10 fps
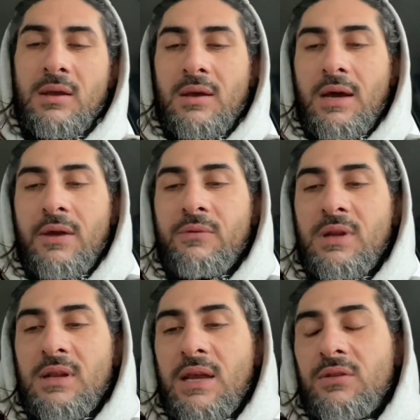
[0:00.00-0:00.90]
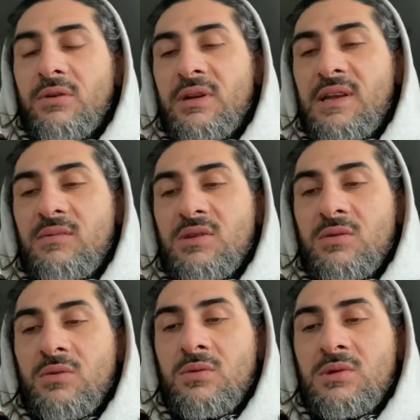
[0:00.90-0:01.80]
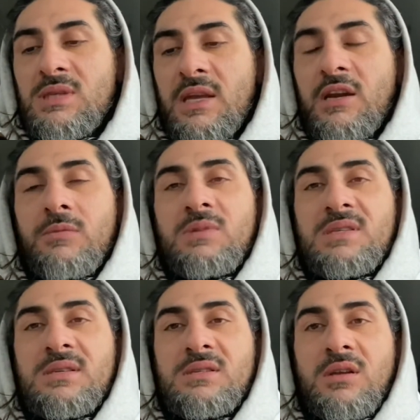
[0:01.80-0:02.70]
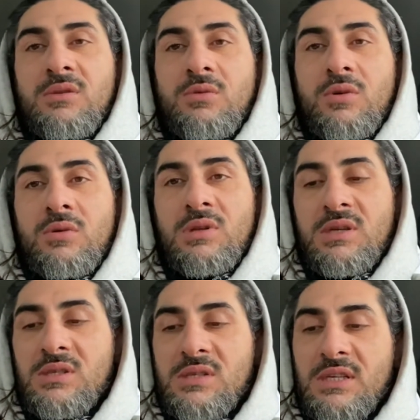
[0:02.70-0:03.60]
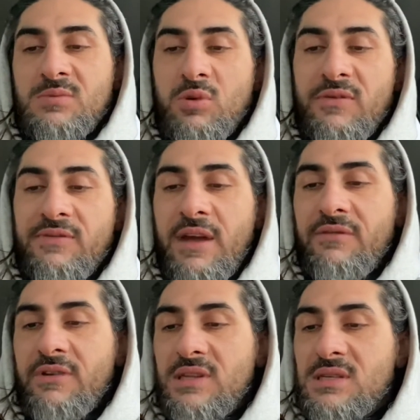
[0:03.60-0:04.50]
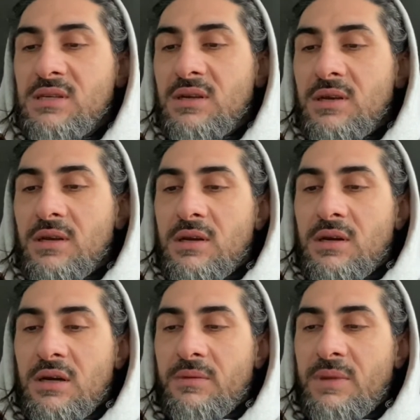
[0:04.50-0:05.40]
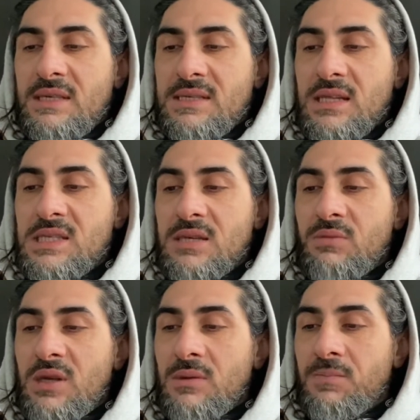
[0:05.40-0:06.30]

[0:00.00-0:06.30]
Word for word: I really like Notre Dame to take care of business on the road. They're six point favorites. Uh, makes sense to me.